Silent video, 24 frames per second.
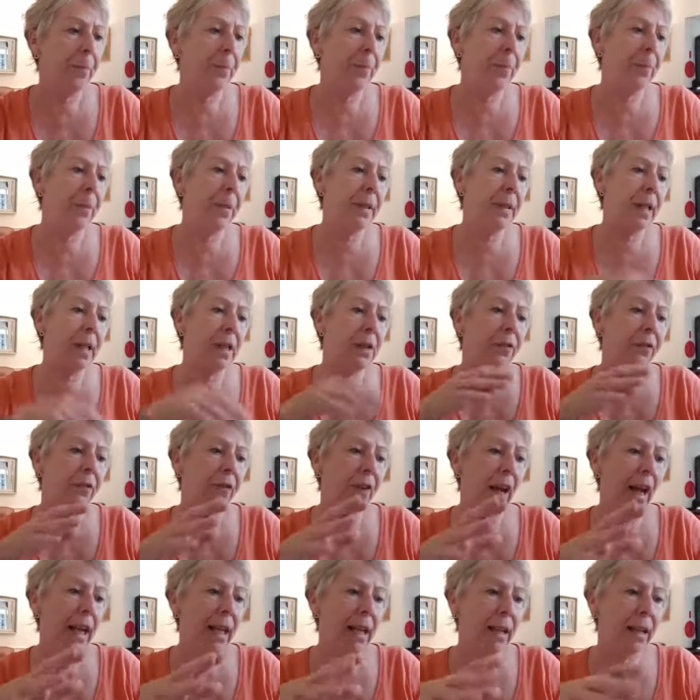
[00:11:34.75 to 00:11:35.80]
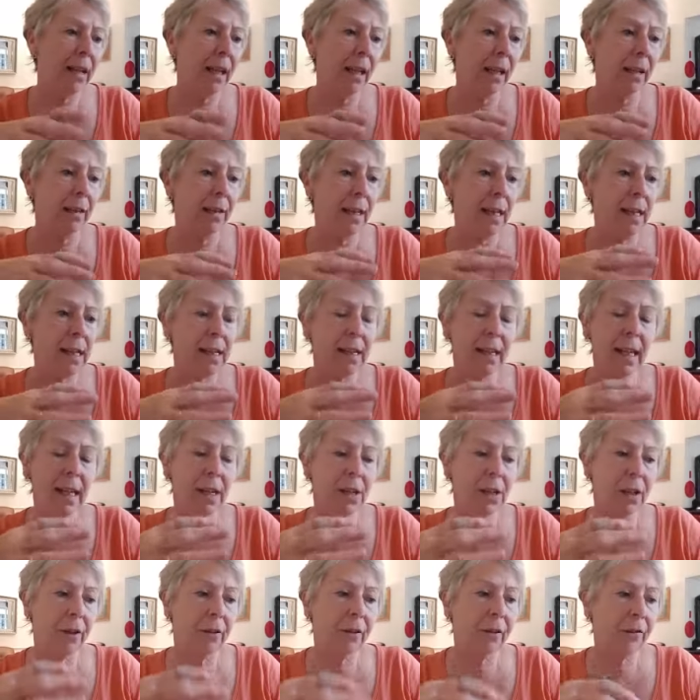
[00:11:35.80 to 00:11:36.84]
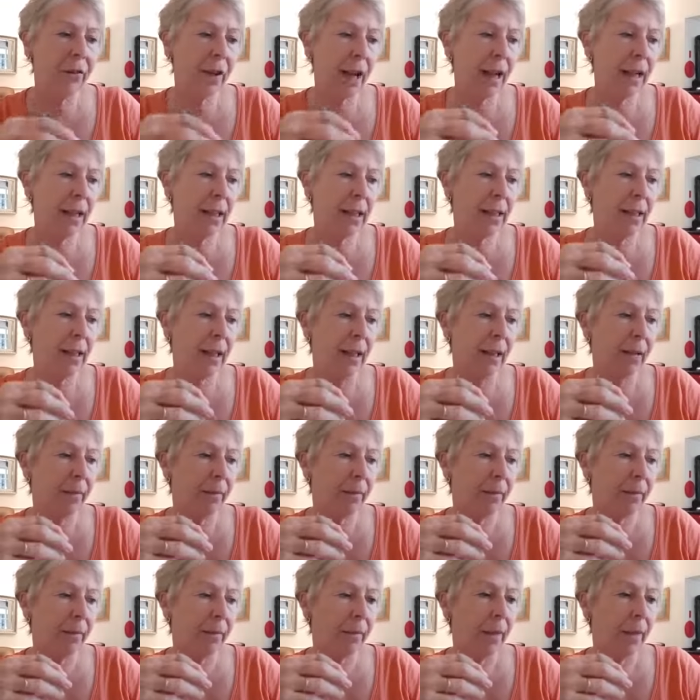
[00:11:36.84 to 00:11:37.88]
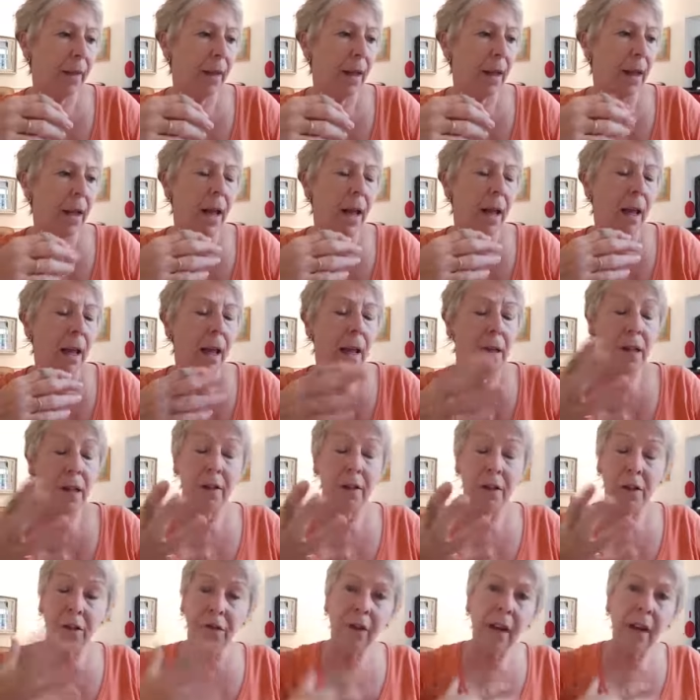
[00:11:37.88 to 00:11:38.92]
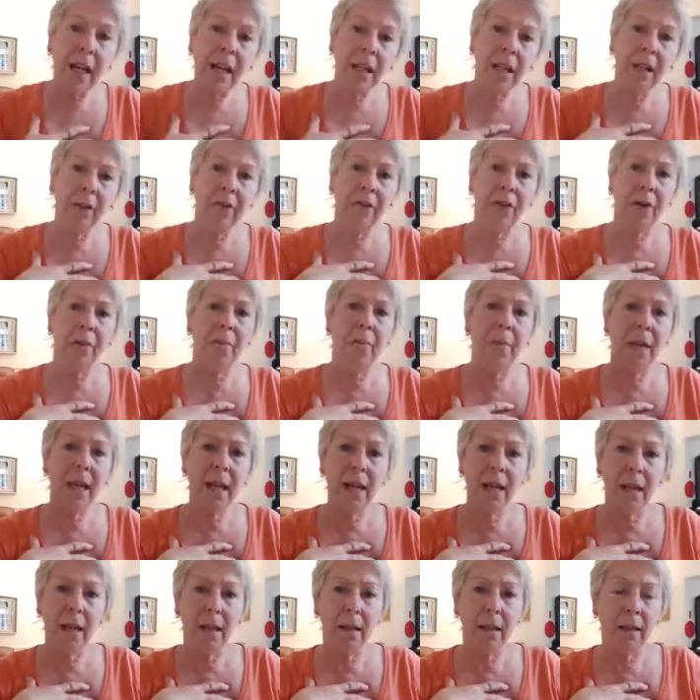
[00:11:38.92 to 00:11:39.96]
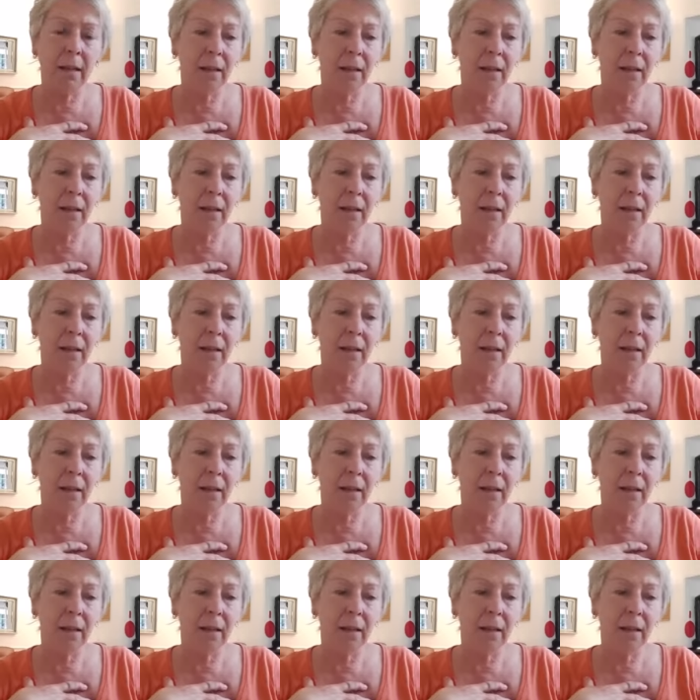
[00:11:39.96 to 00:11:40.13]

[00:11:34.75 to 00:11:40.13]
But it's frightening. These things are frightening. See, it's frightening for me